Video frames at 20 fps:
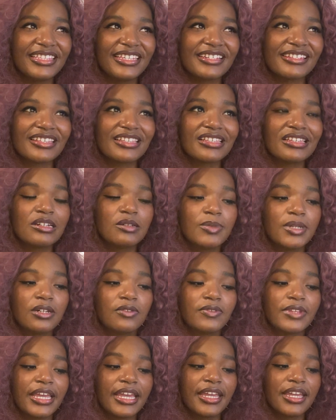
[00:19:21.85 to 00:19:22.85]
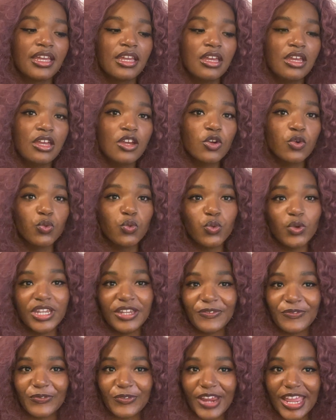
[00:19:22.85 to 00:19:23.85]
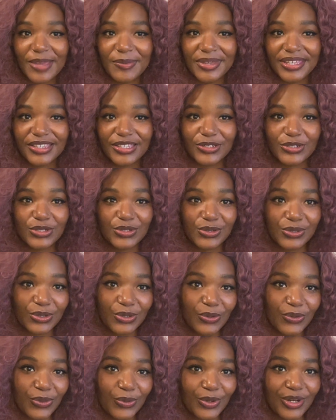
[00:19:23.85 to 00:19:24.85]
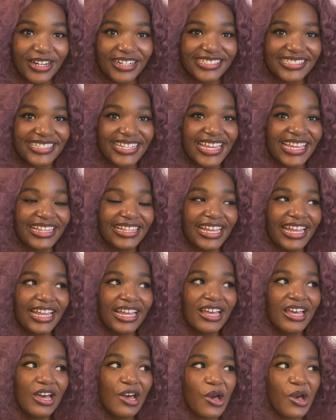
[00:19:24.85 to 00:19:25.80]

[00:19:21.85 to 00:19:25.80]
There's a little bit of like reframing the truth, or saying like,